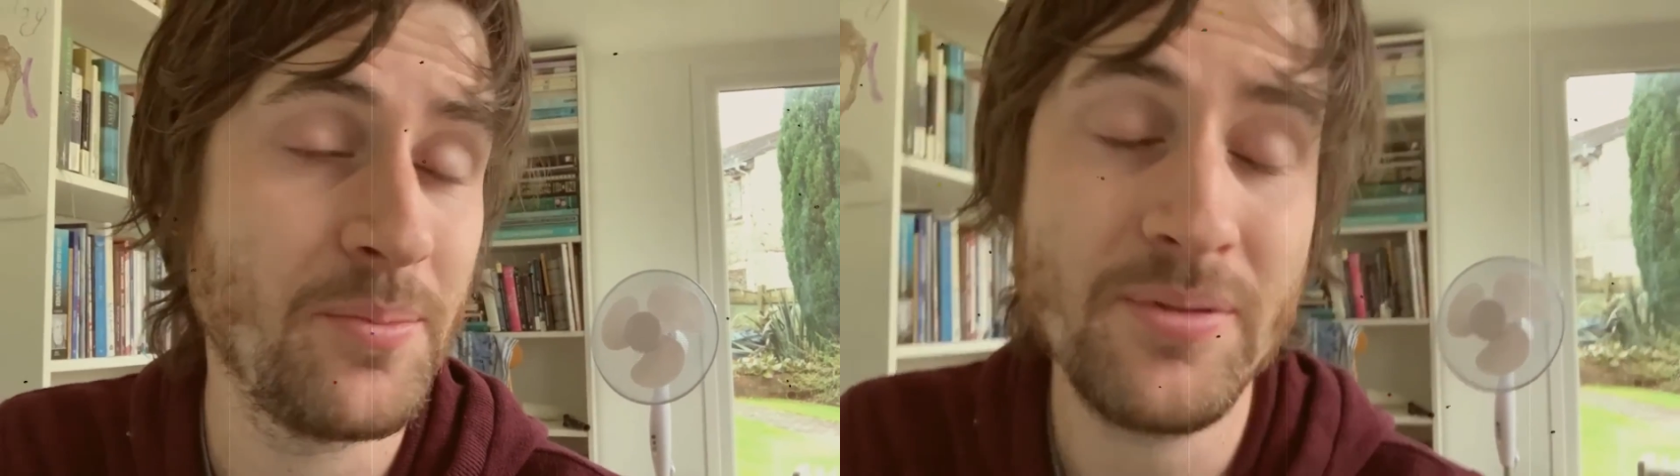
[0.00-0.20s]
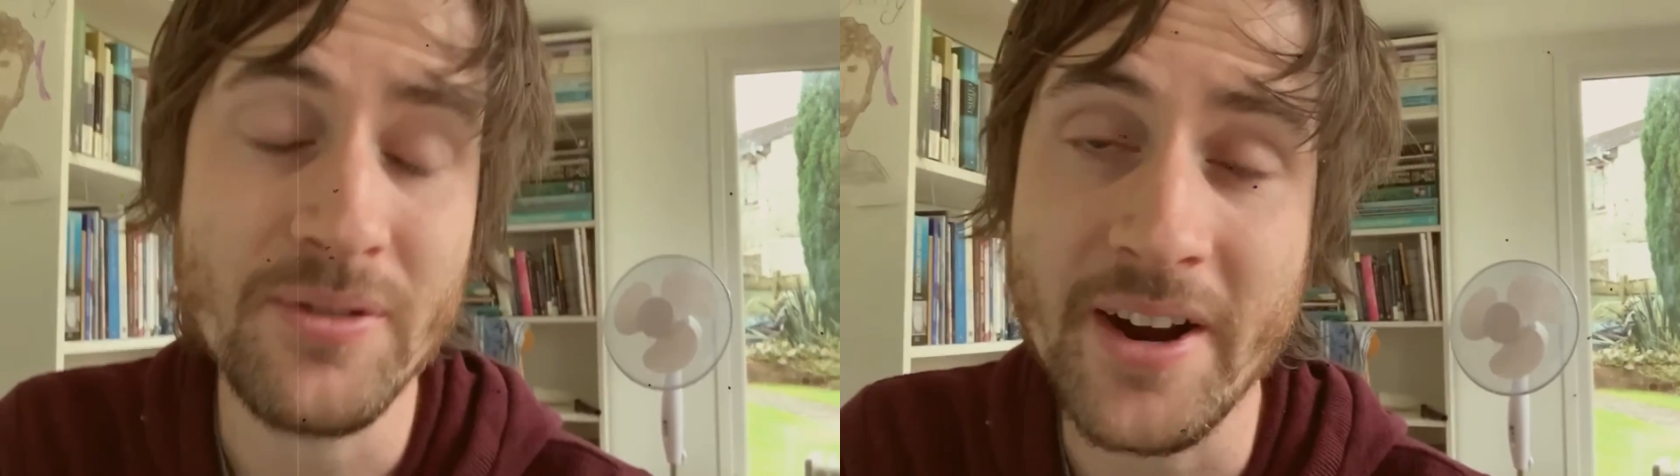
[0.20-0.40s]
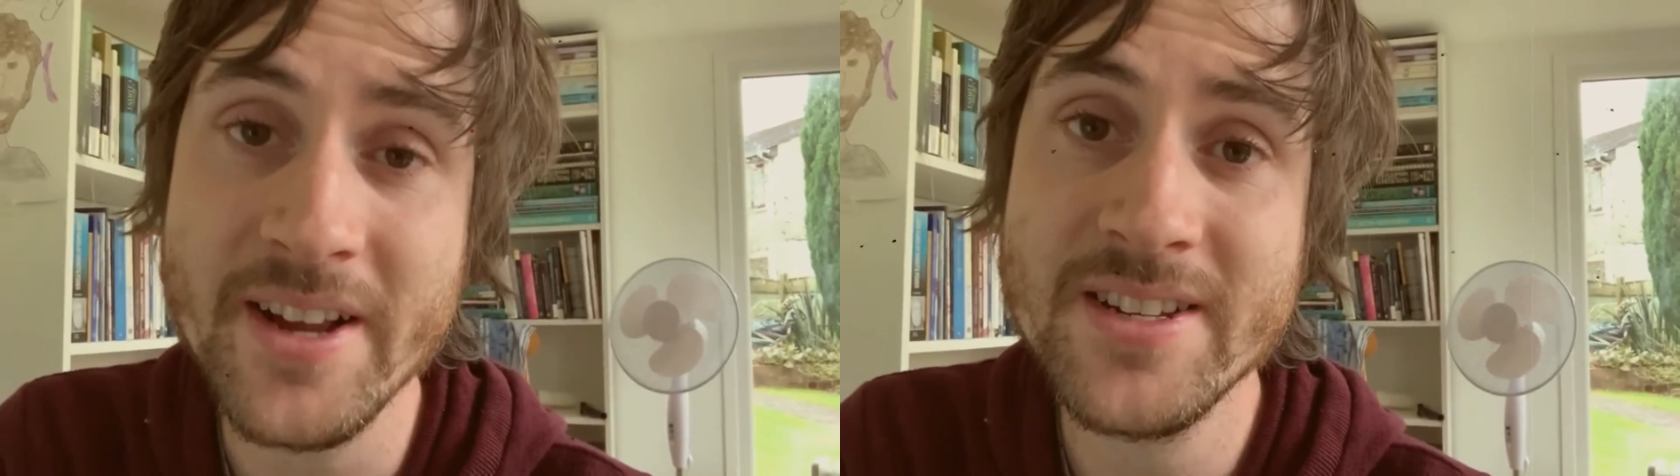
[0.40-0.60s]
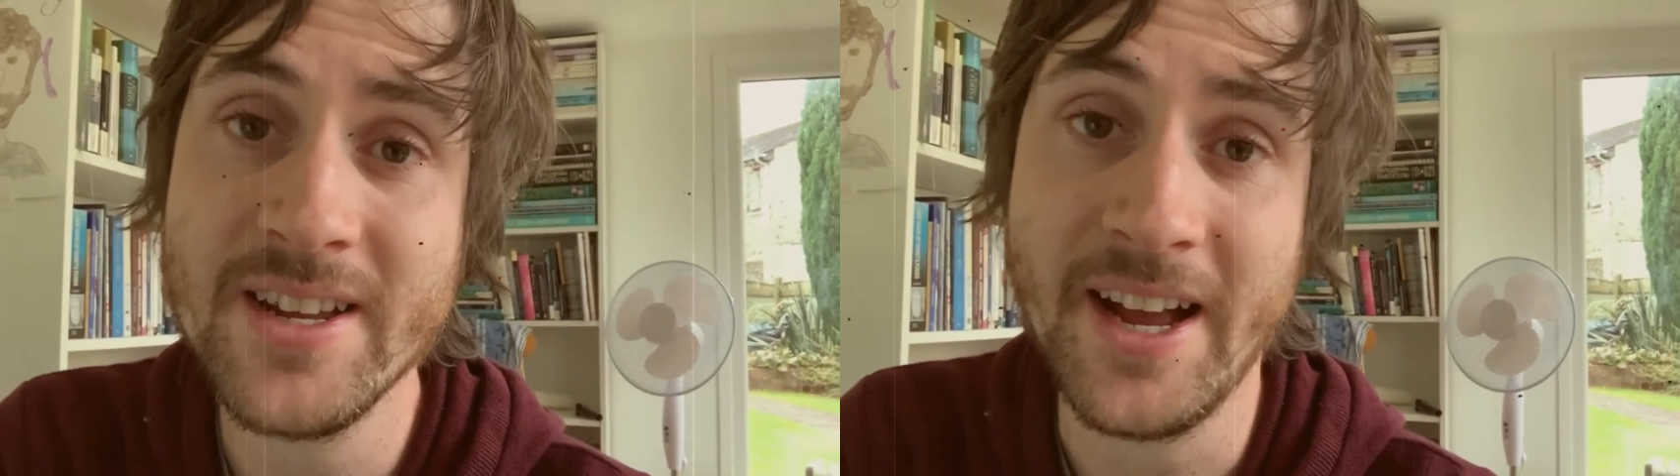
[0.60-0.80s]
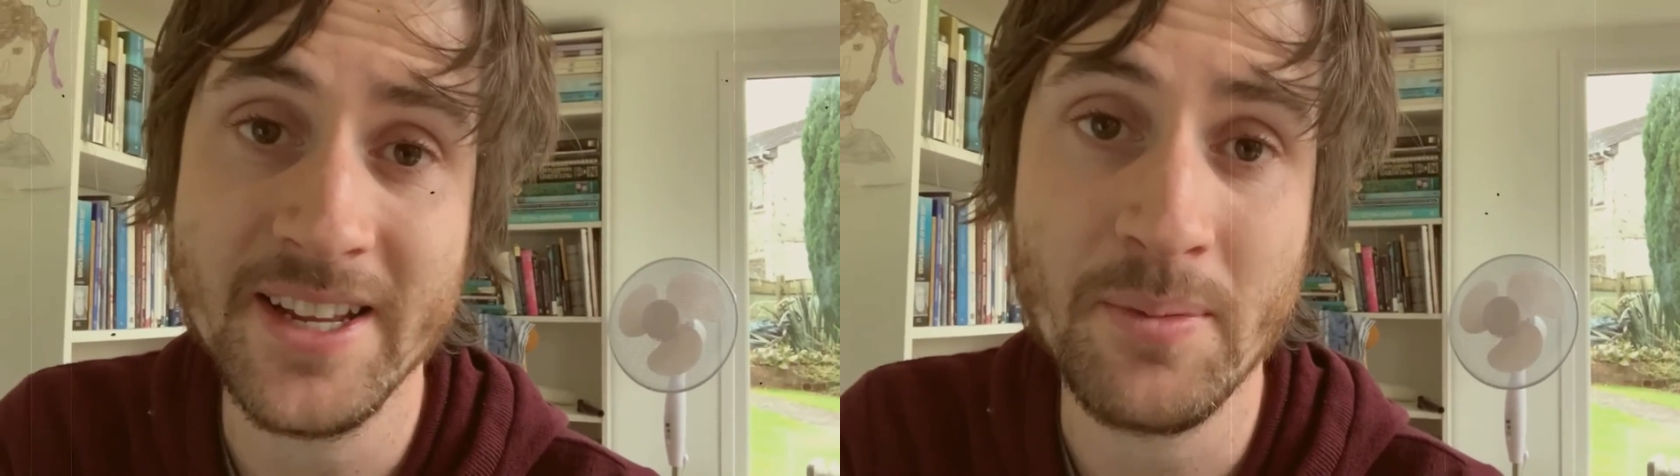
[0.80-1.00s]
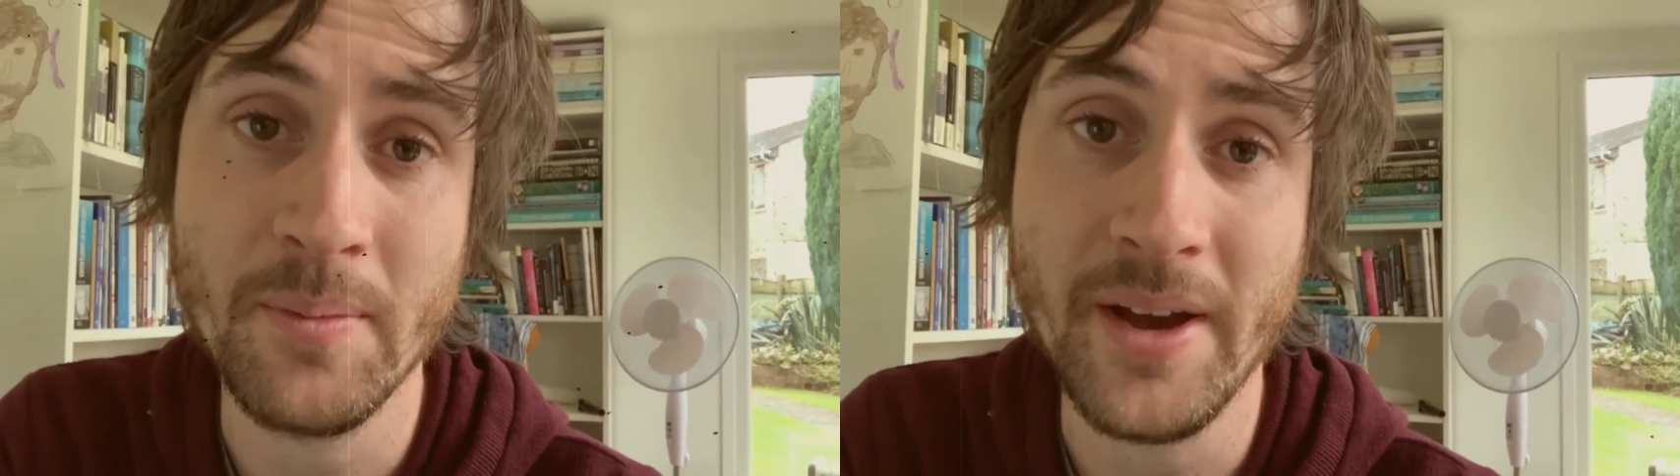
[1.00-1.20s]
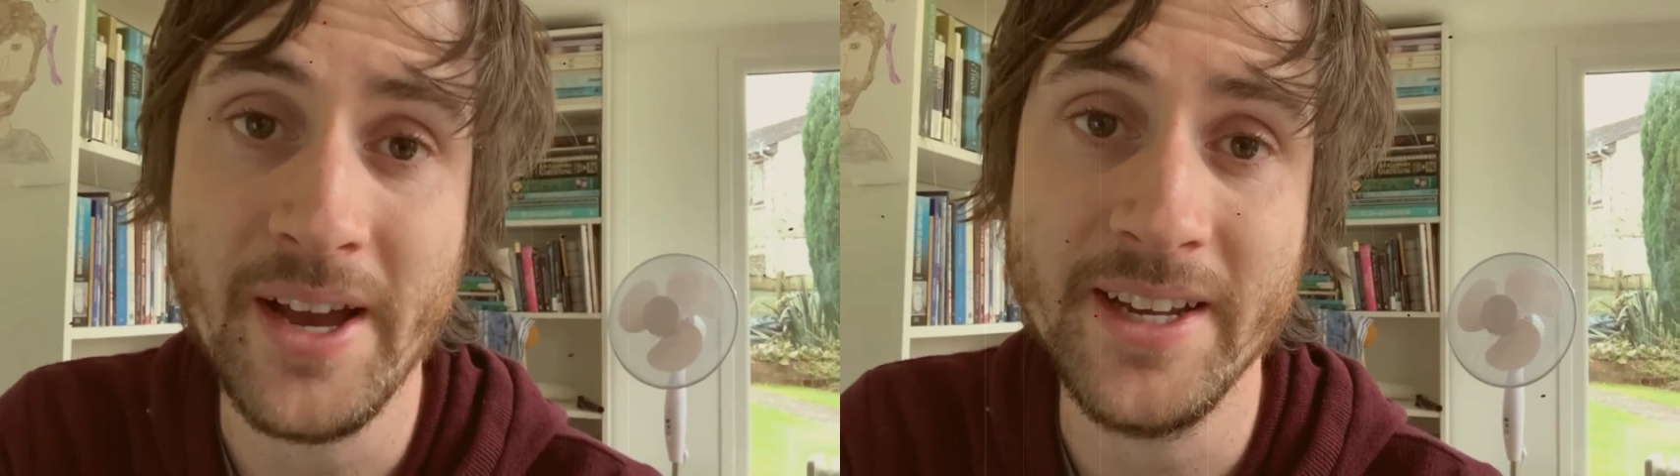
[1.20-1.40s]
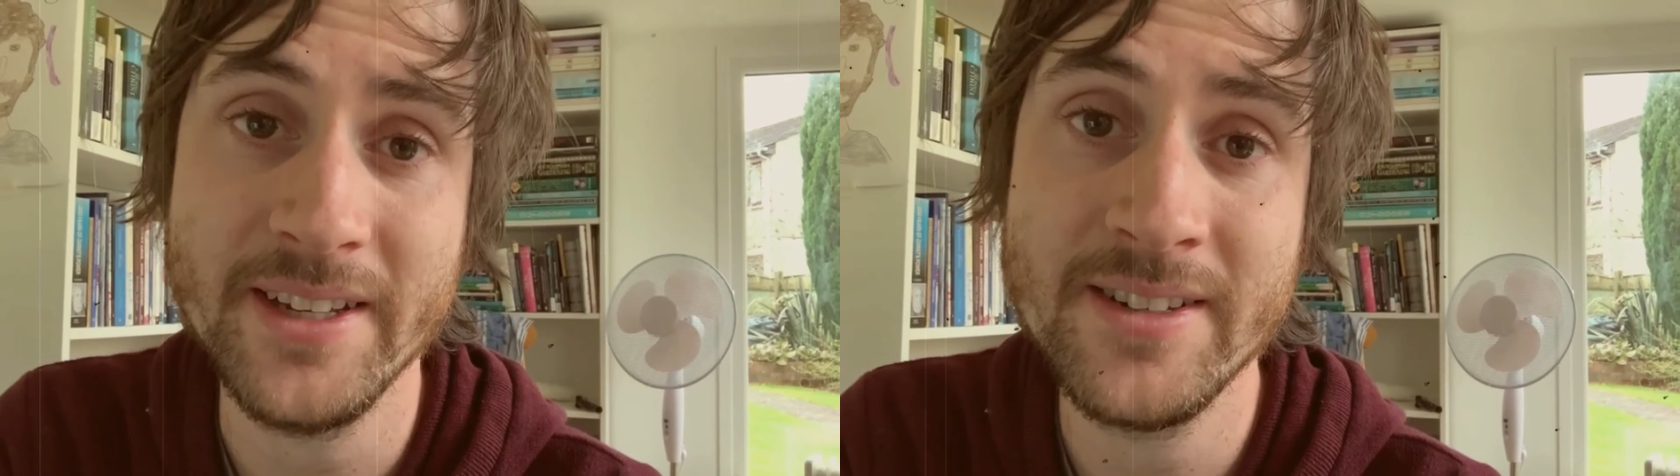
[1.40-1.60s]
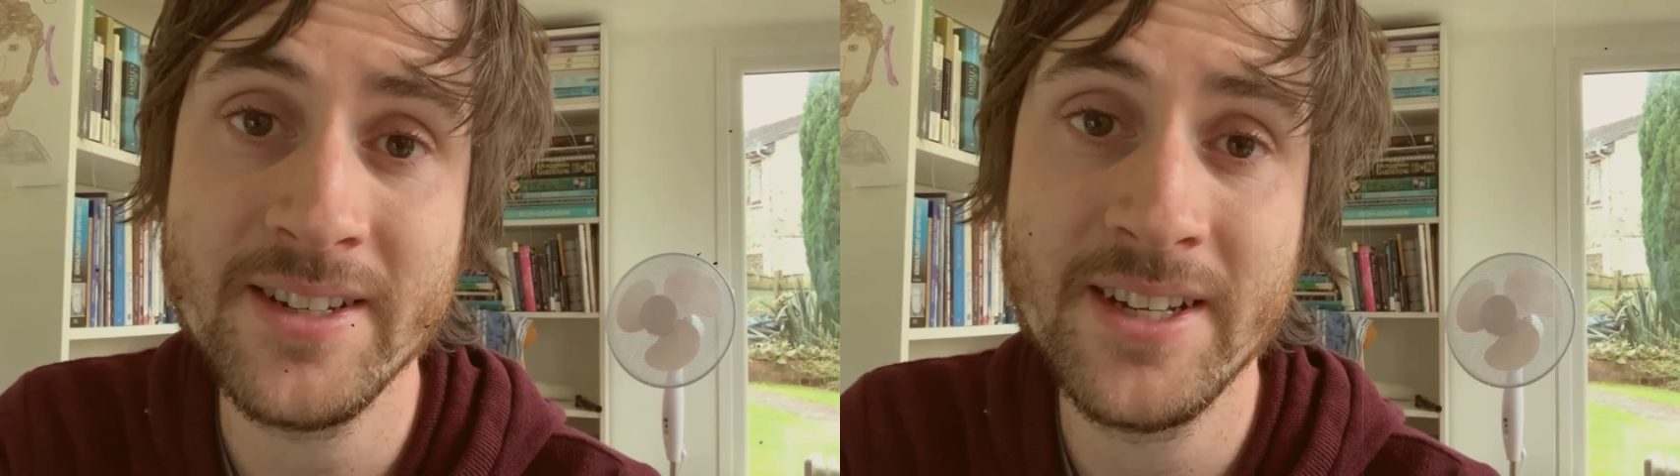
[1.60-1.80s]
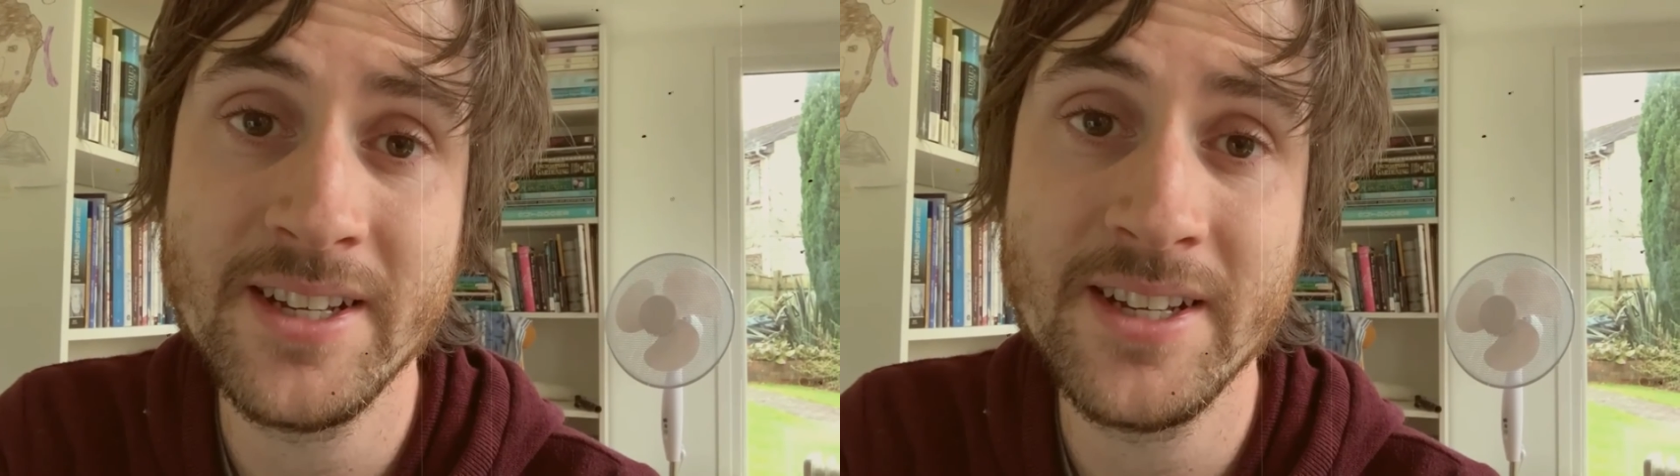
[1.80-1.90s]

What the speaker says: price has been paid.